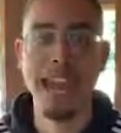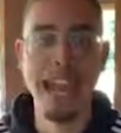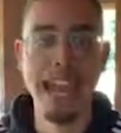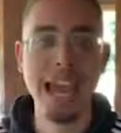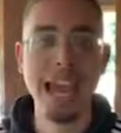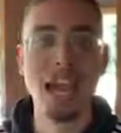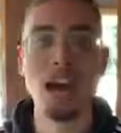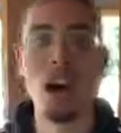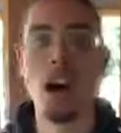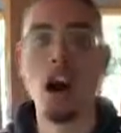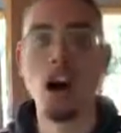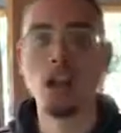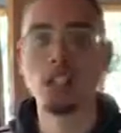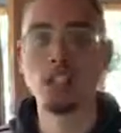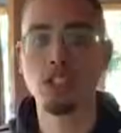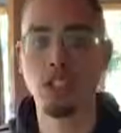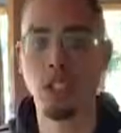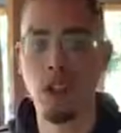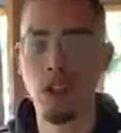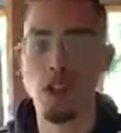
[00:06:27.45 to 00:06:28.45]
and
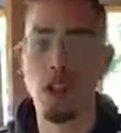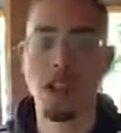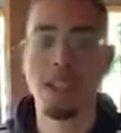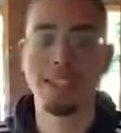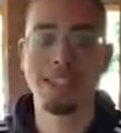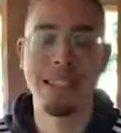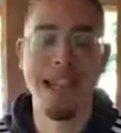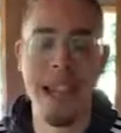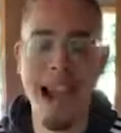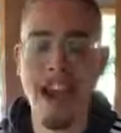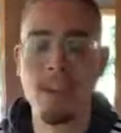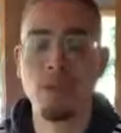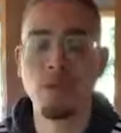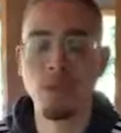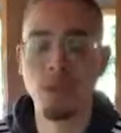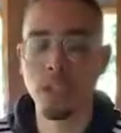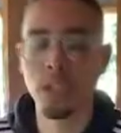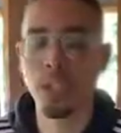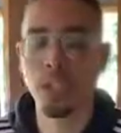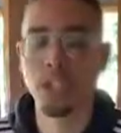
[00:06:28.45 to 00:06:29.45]
also they have
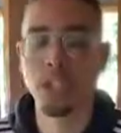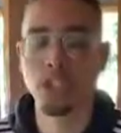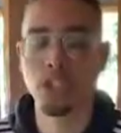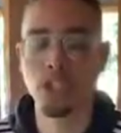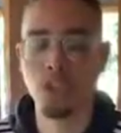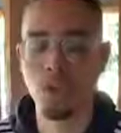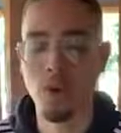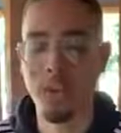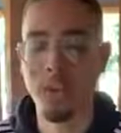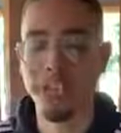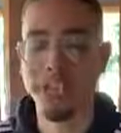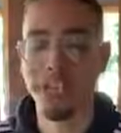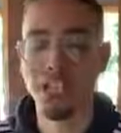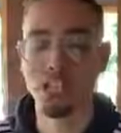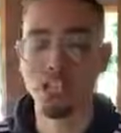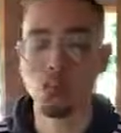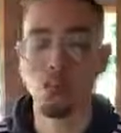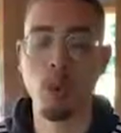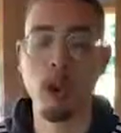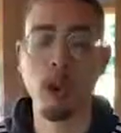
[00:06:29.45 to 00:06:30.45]
really good training
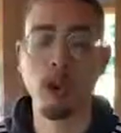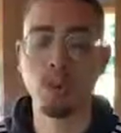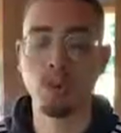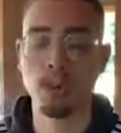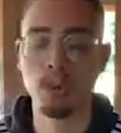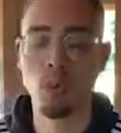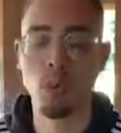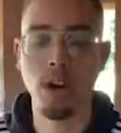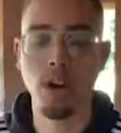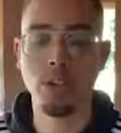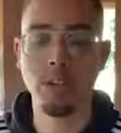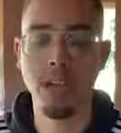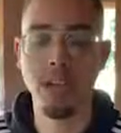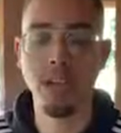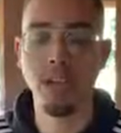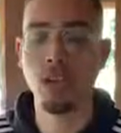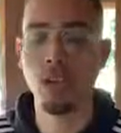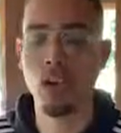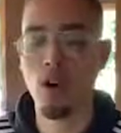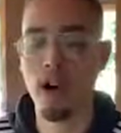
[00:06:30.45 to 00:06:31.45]
as well, to where they
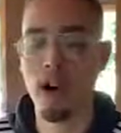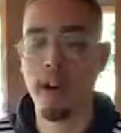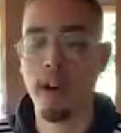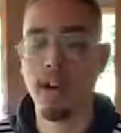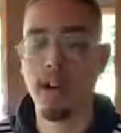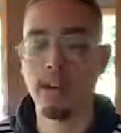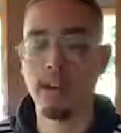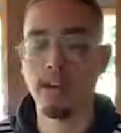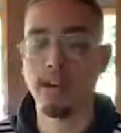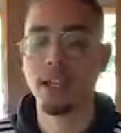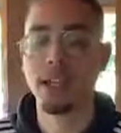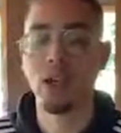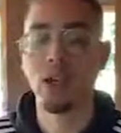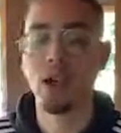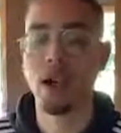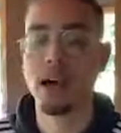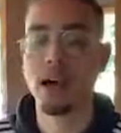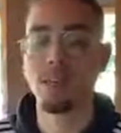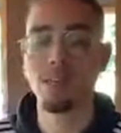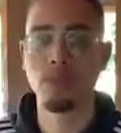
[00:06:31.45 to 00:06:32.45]
can go ahead.
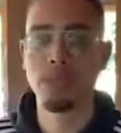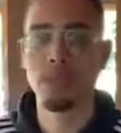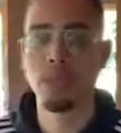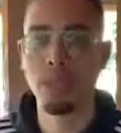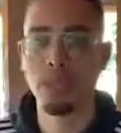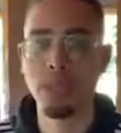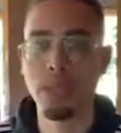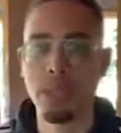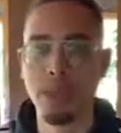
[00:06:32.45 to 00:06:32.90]
Um, some